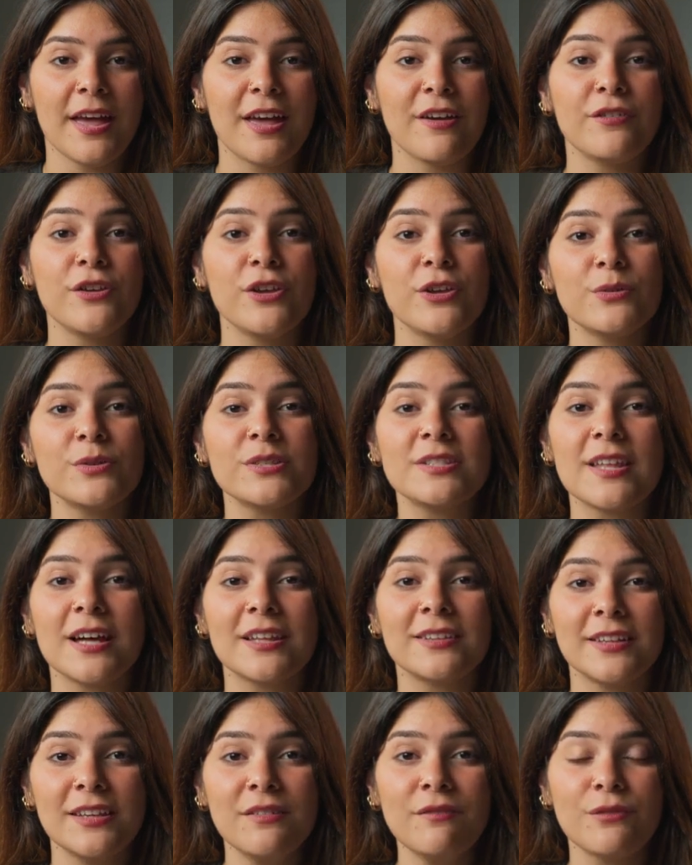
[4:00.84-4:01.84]
If you use
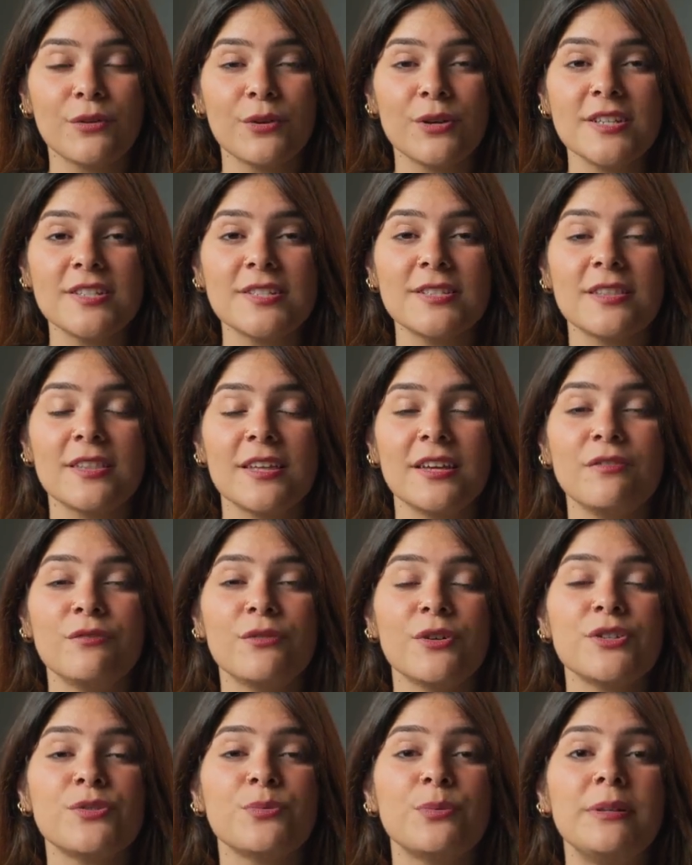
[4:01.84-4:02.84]
that invoice, the
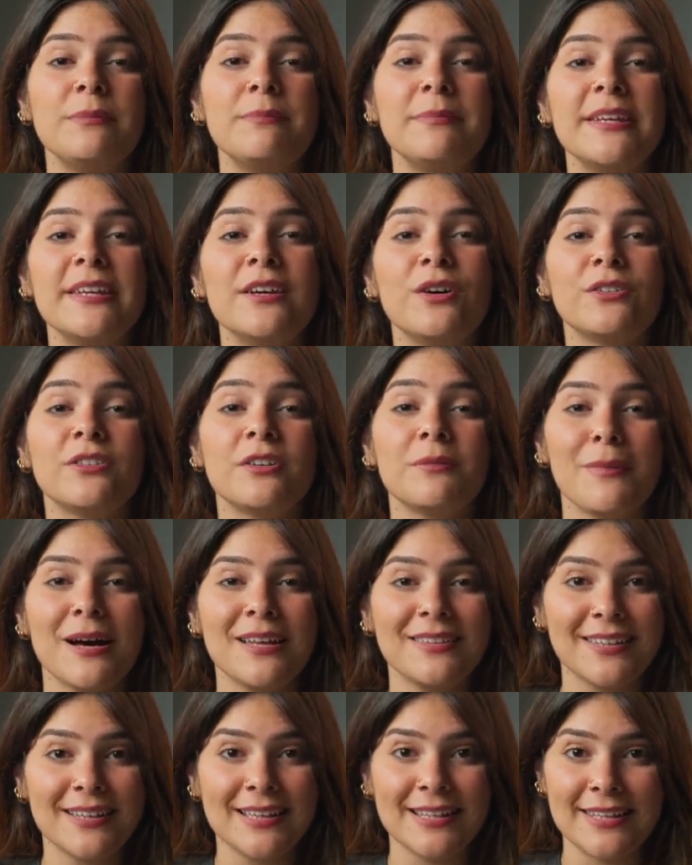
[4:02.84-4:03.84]
invoice will be
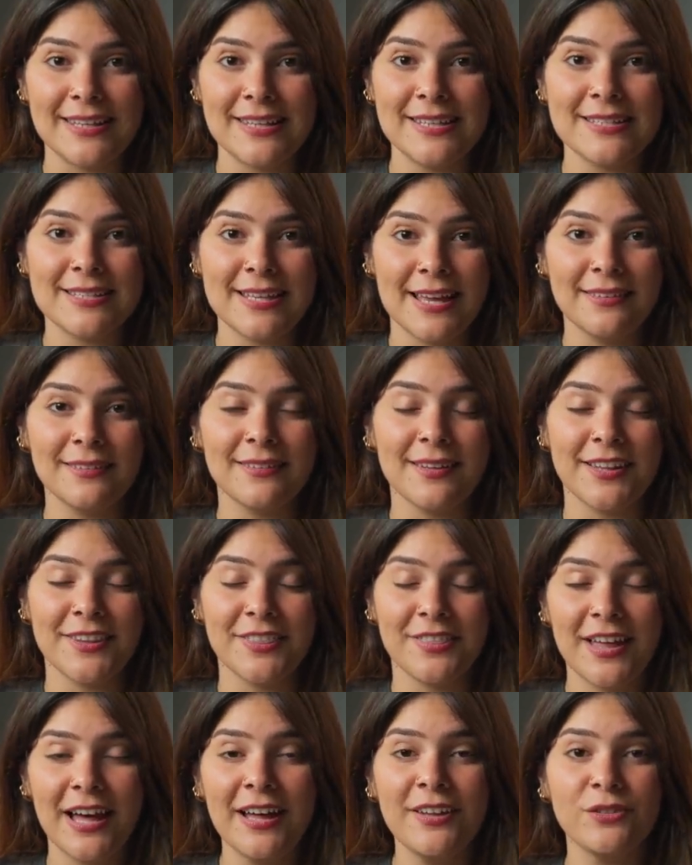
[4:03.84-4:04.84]
automatically sent
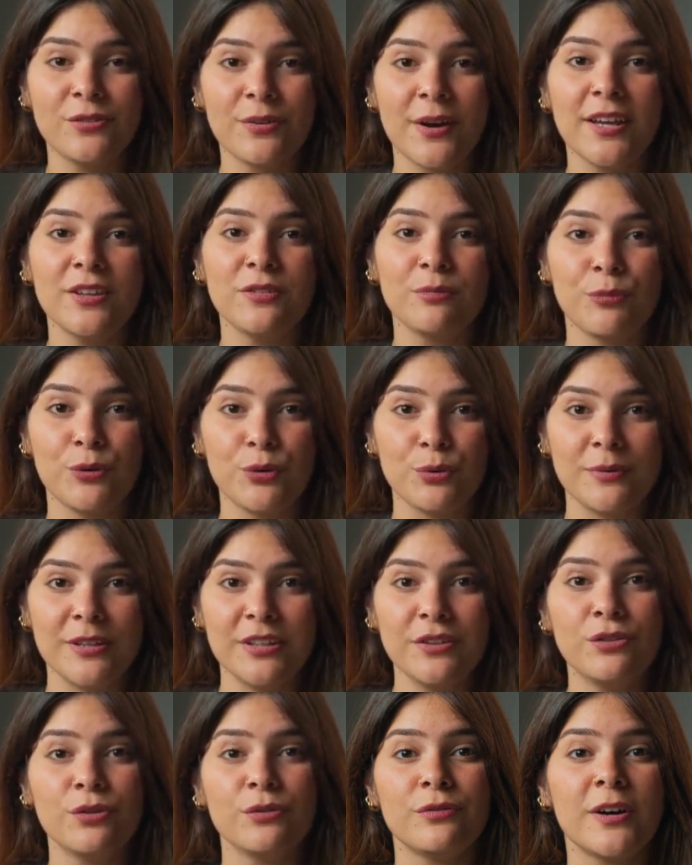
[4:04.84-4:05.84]
at that right
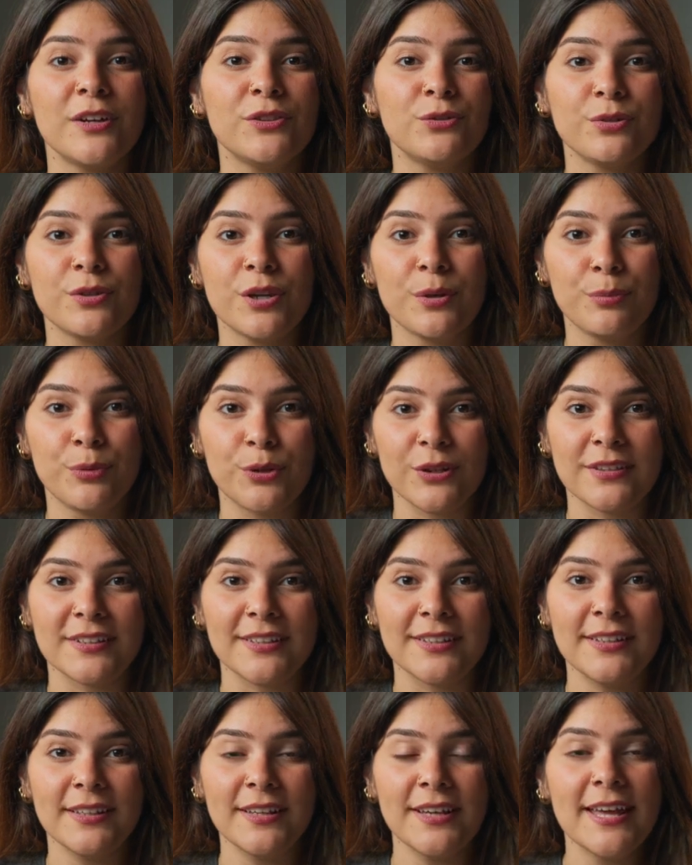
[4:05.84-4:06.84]
moment to Fatoora
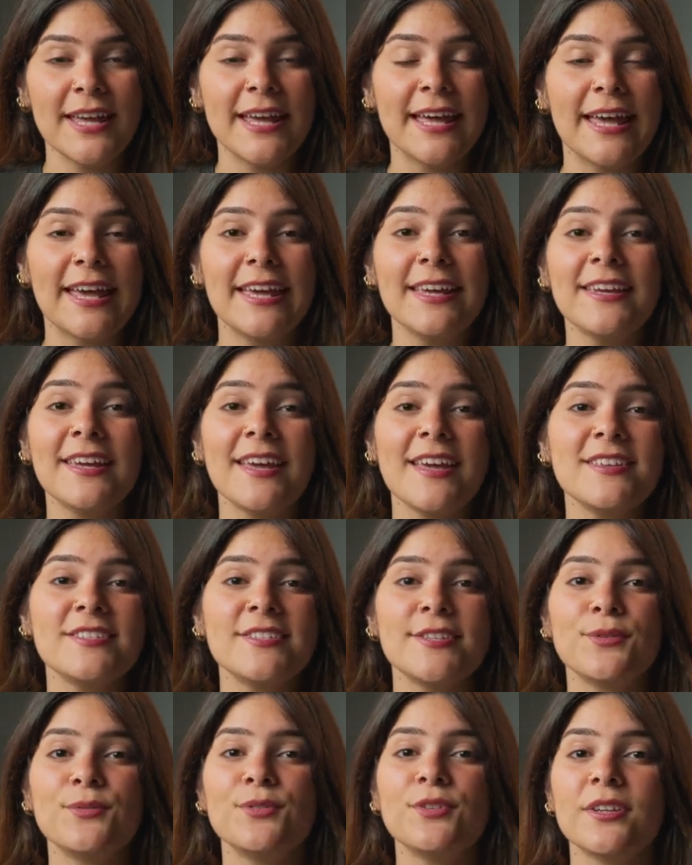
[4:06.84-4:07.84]
portal. In
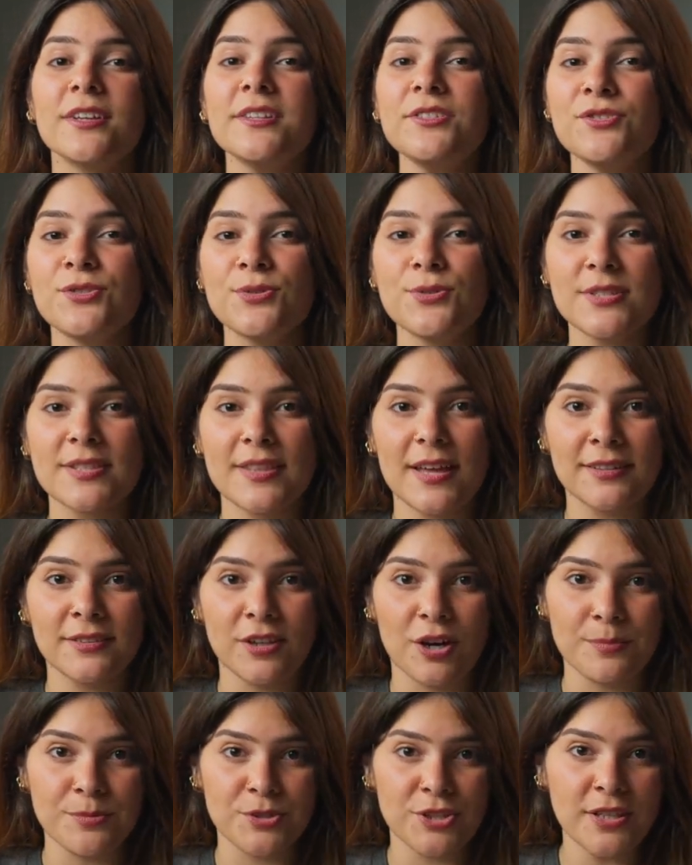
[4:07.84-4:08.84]
case you do not choose that
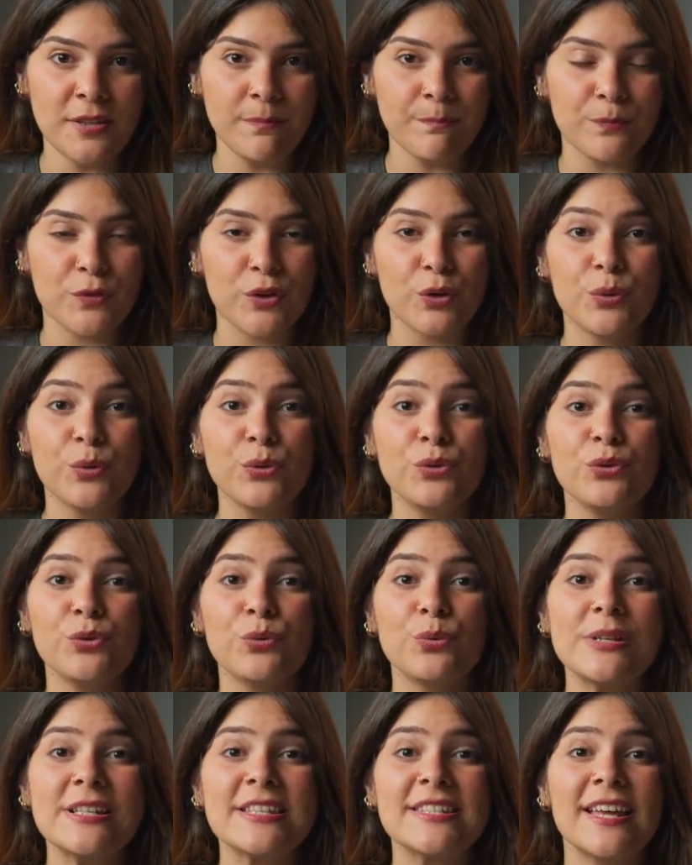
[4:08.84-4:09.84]
option, Odoo
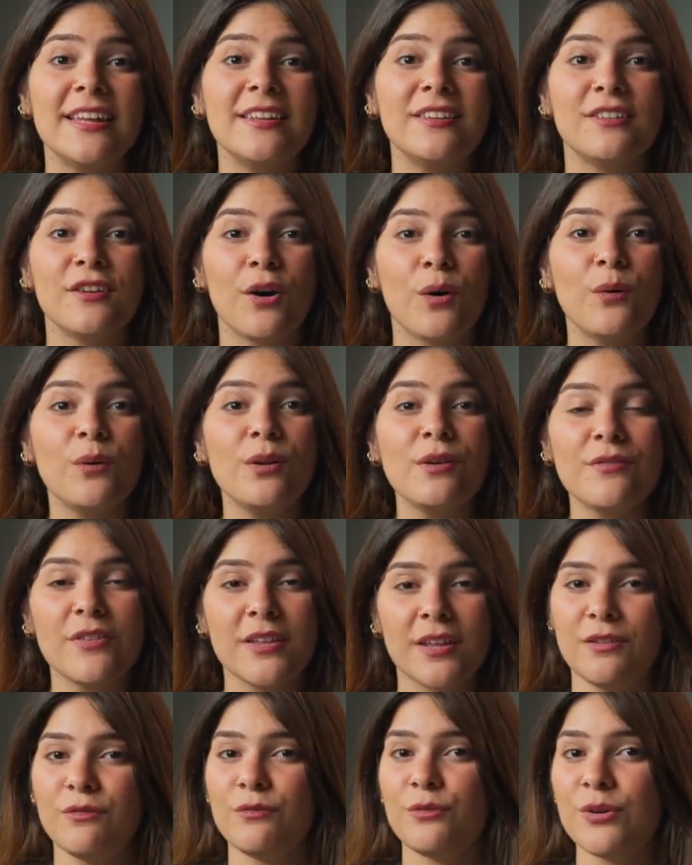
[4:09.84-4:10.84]
will send all of
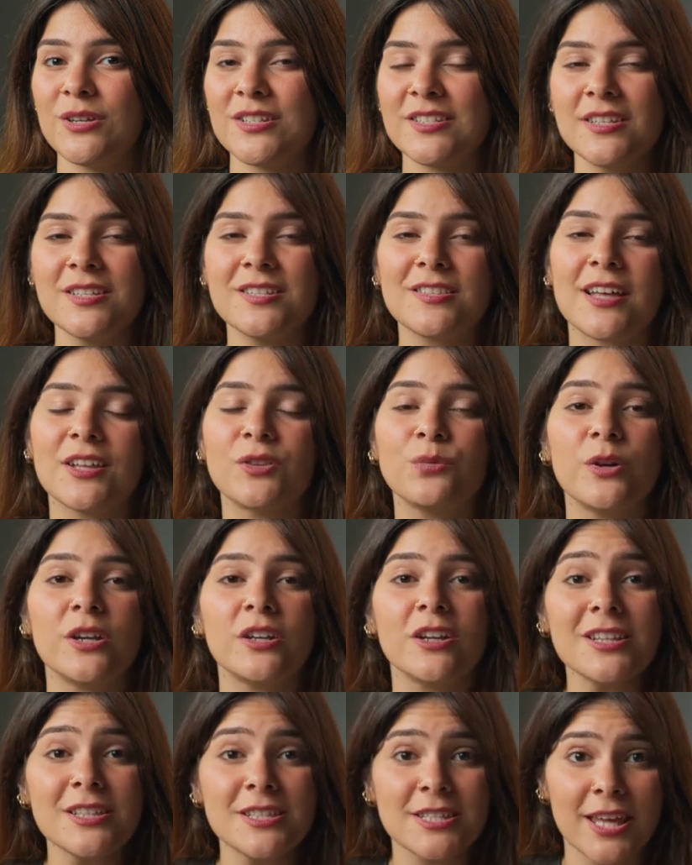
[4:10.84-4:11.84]
the invoices that were
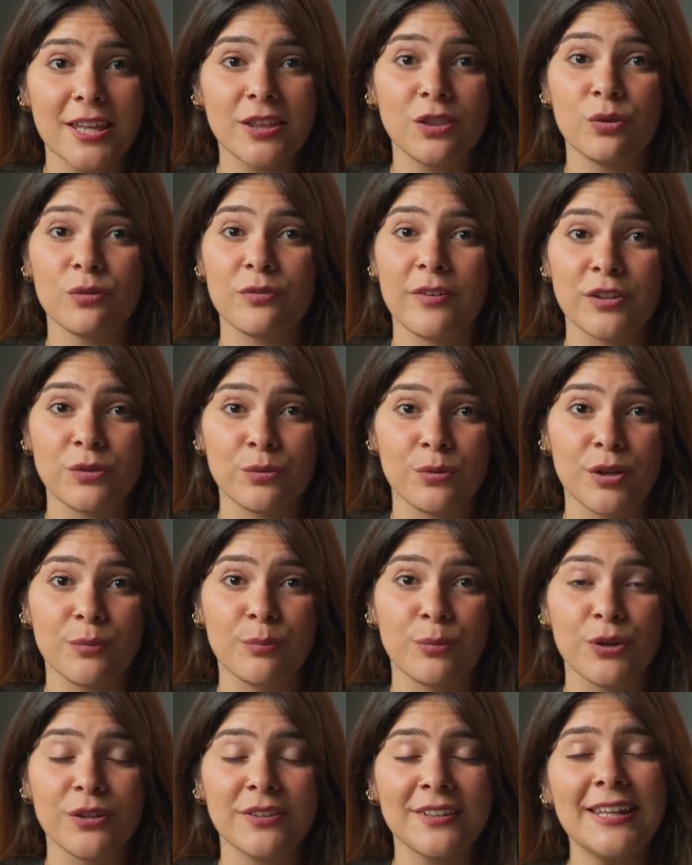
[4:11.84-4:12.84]
not sent to Fatoora
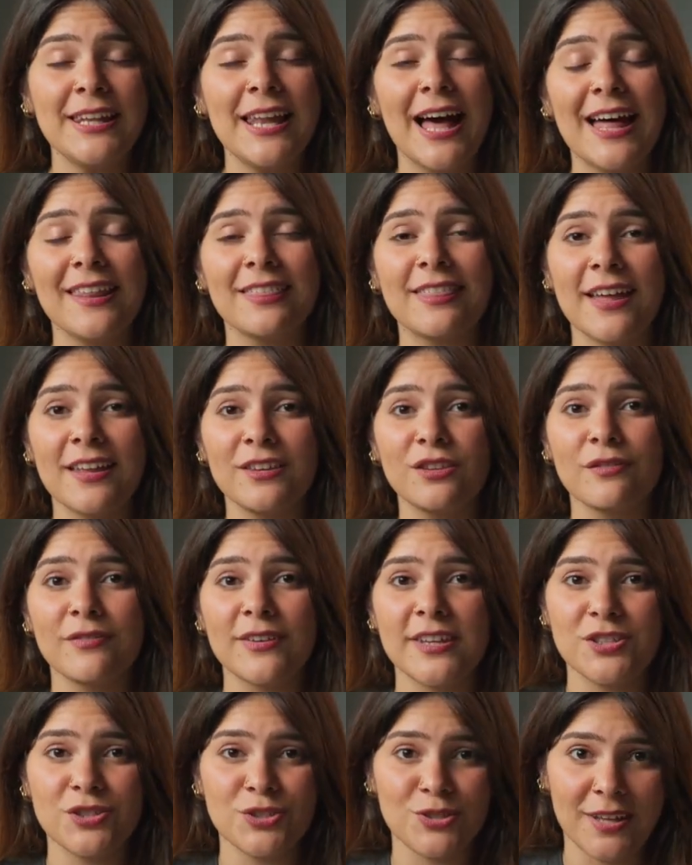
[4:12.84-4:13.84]
portal at the end of
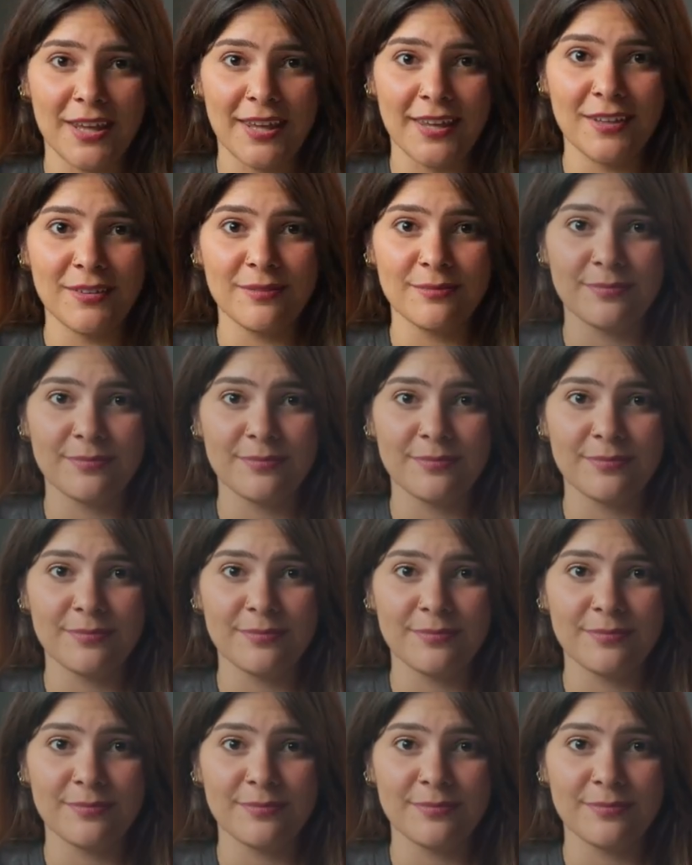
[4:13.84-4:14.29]
each day.